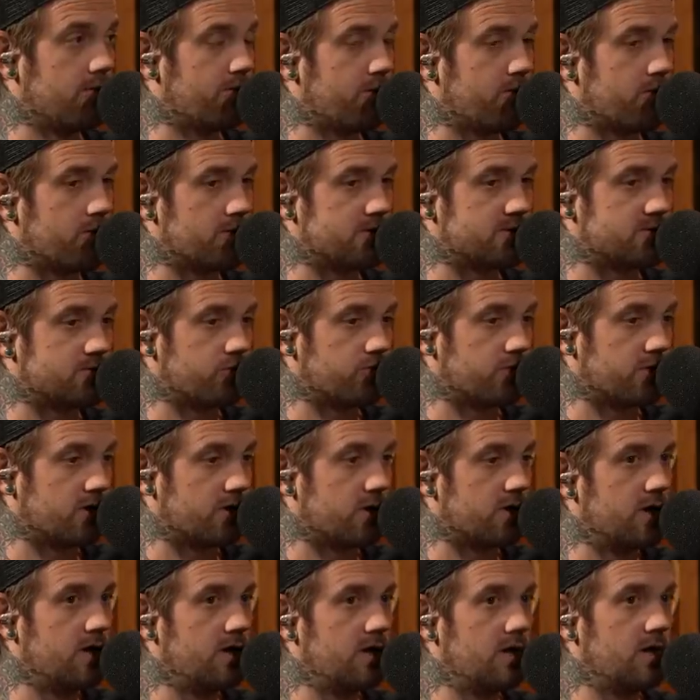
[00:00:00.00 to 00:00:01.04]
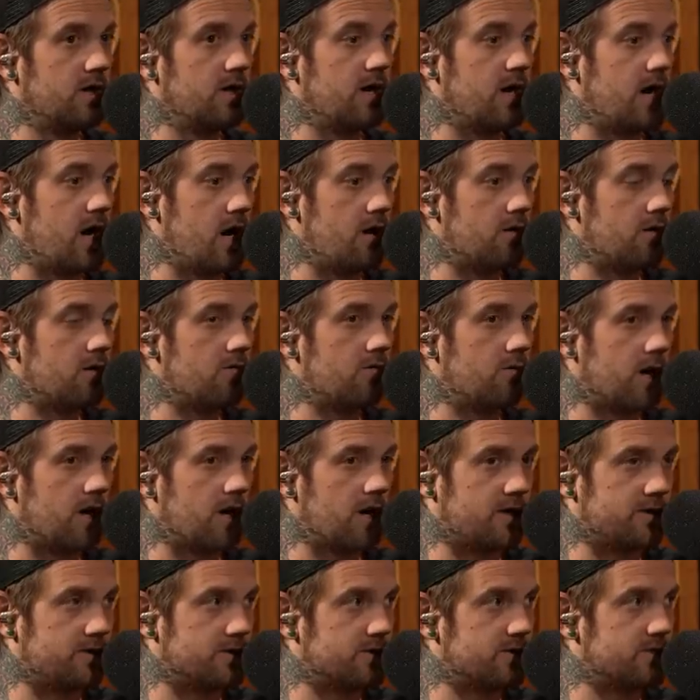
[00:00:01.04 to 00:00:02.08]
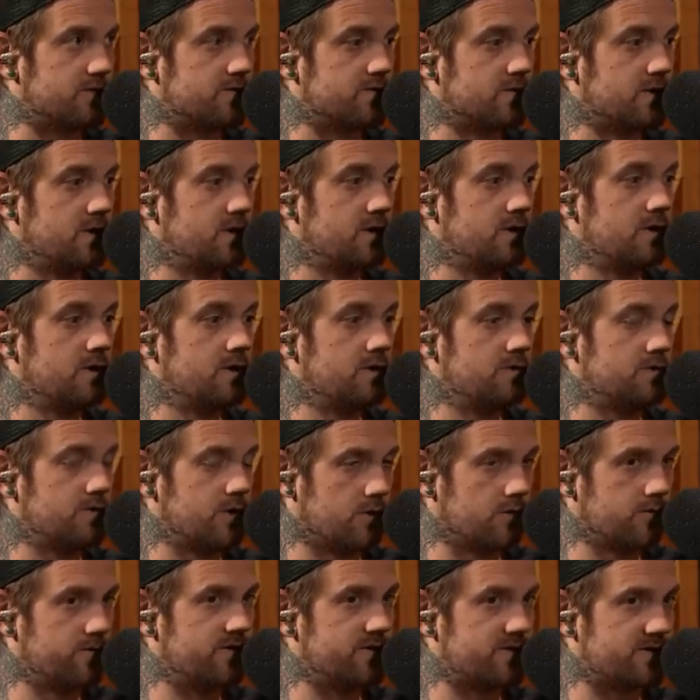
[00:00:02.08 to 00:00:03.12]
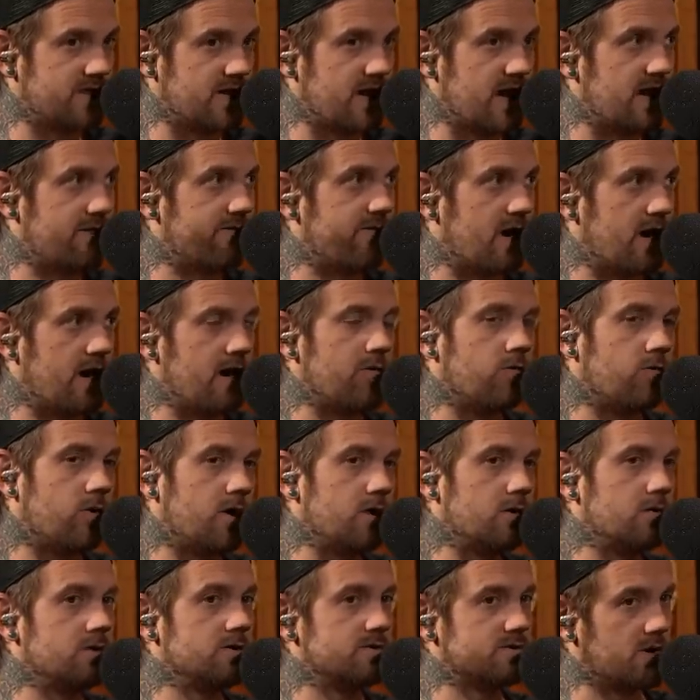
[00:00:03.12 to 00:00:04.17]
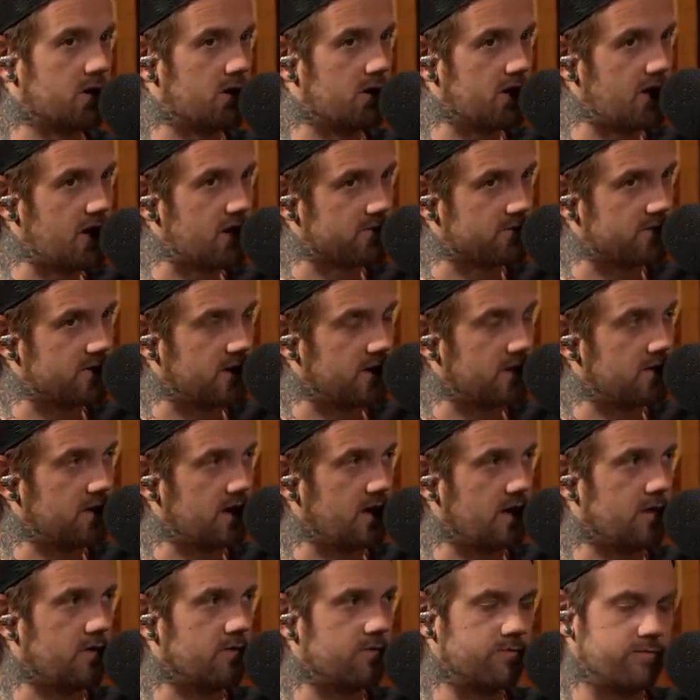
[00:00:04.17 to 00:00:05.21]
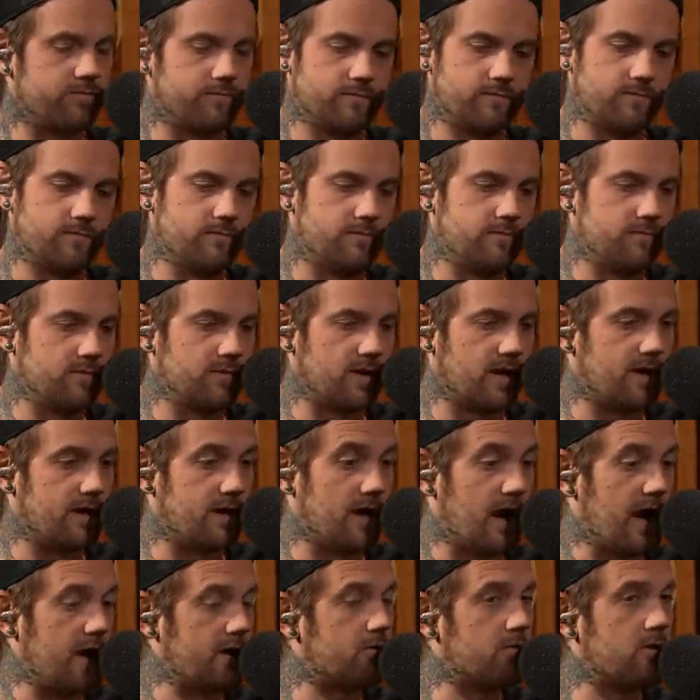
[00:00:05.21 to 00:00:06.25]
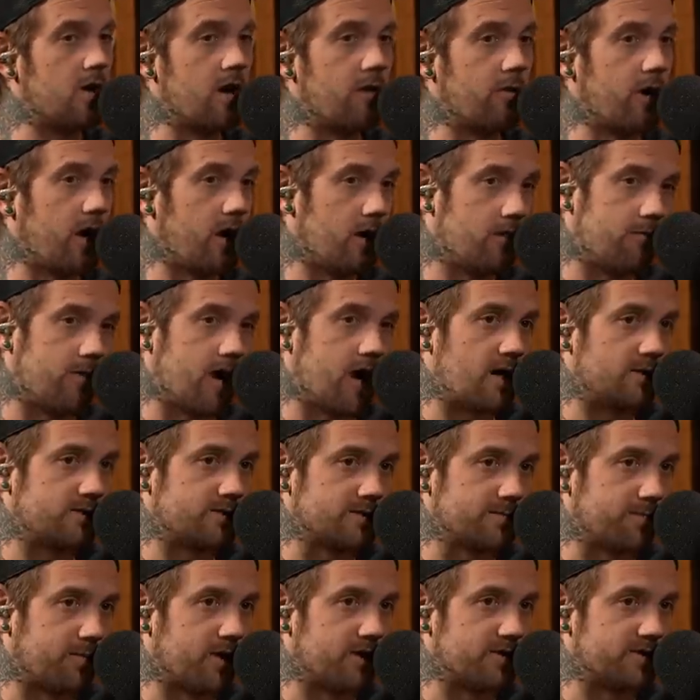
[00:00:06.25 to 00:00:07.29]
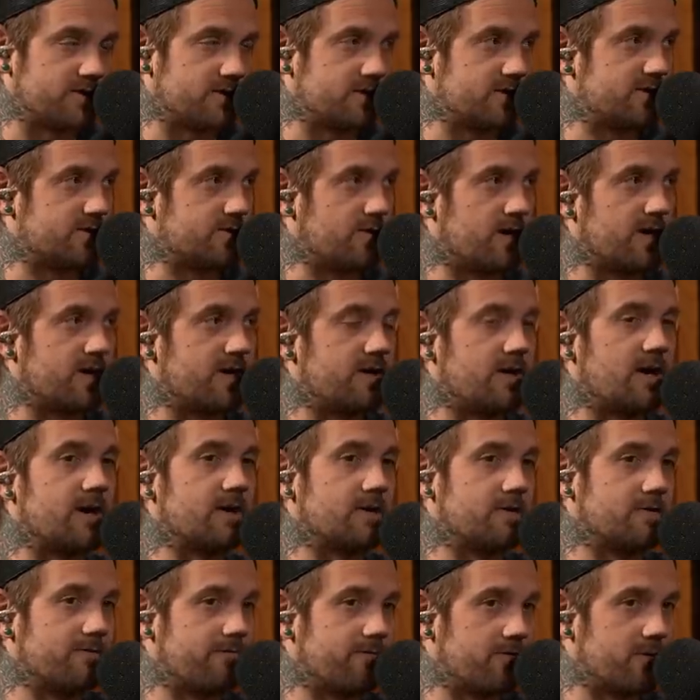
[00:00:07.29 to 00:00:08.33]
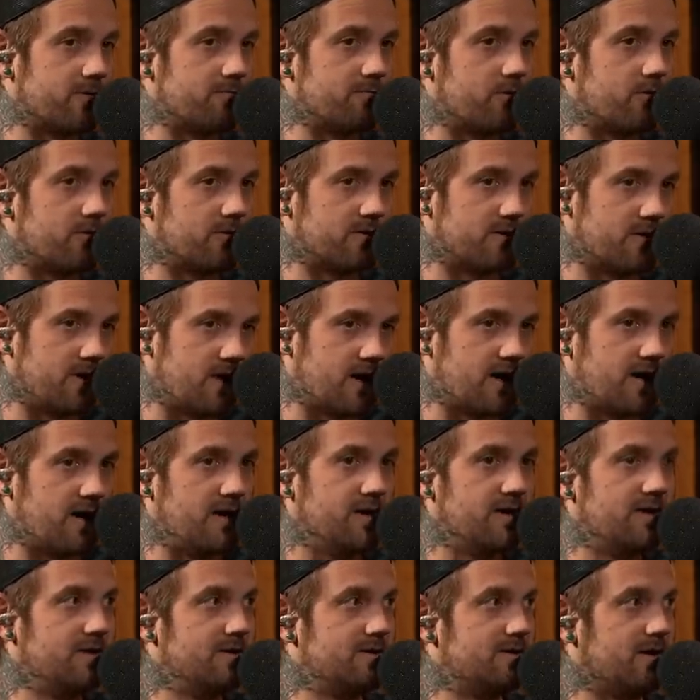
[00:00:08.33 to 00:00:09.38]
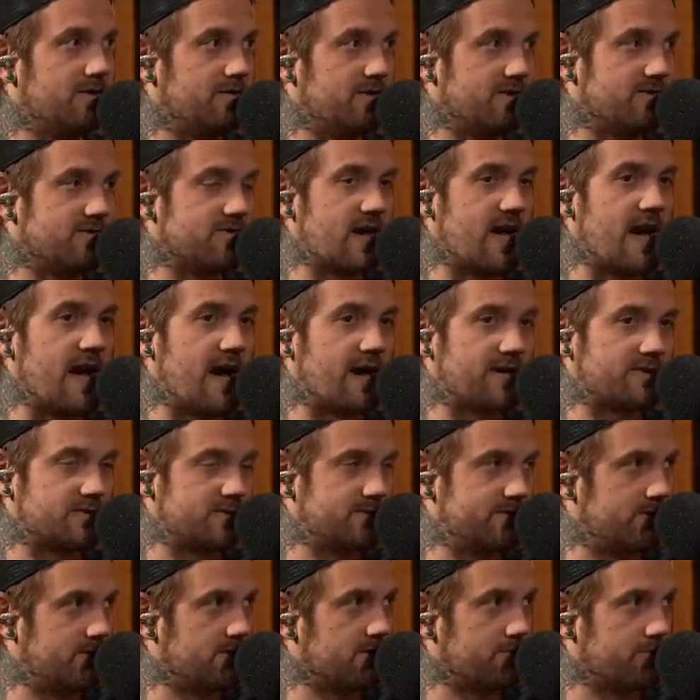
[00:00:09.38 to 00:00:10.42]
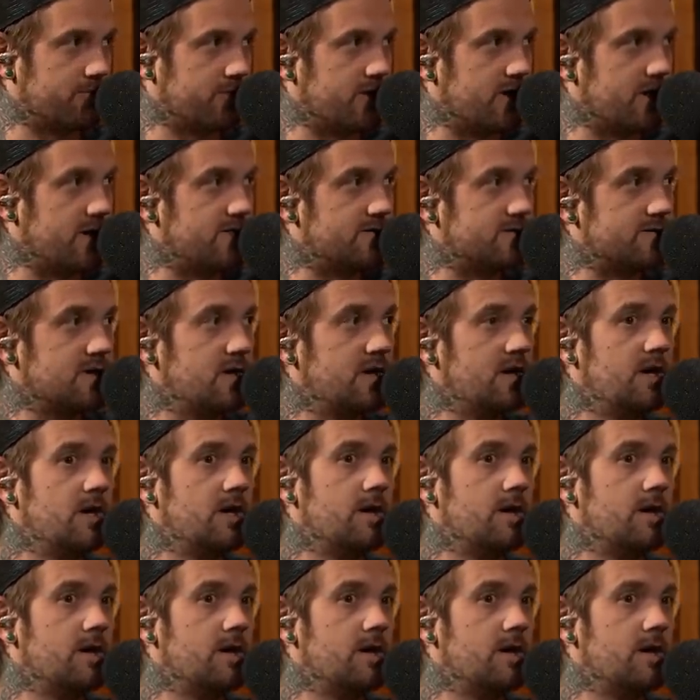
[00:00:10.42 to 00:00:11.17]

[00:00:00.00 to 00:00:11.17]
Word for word: the reports were Aaron Rodgers told the staff, I want Lazard out there. Now, I don't know Aaron Rodgers personally, so I cannot confirm nor deny that this actually took place.